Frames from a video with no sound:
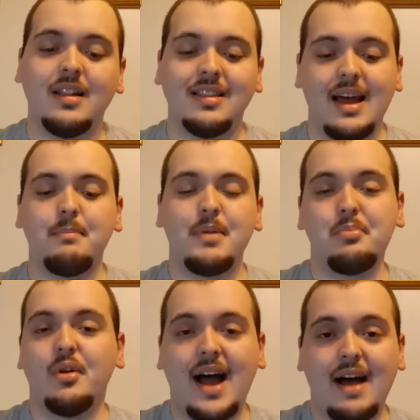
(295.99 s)
Let
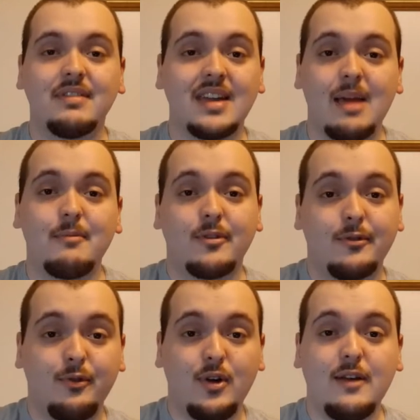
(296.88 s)
people have the game for
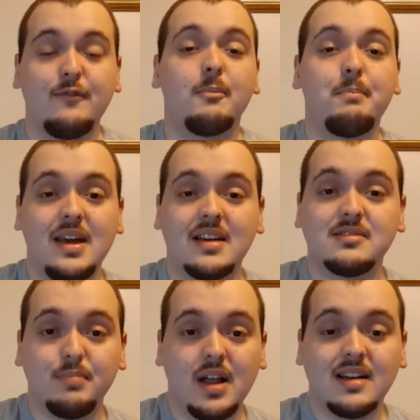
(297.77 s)
free for PS
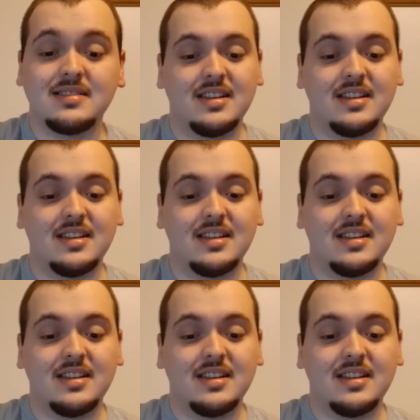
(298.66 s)
Plus.